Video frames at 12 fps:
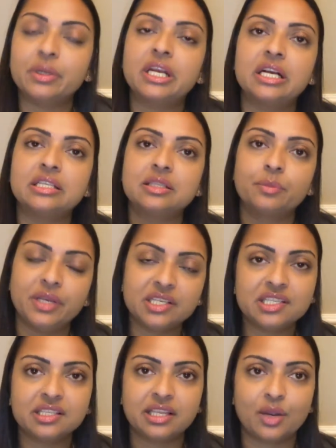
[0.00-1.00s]
because the
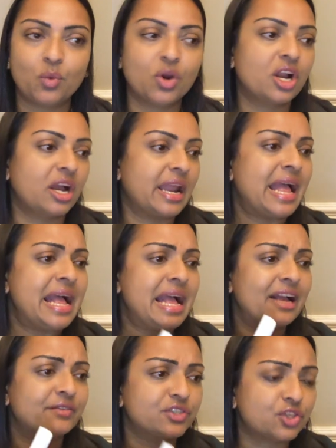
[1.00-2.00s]
pieces that I work on
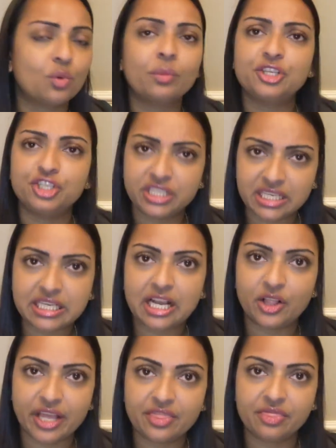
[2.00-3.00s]
have so much
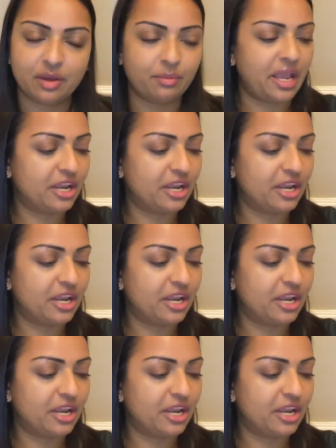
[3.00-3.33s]
detail in them,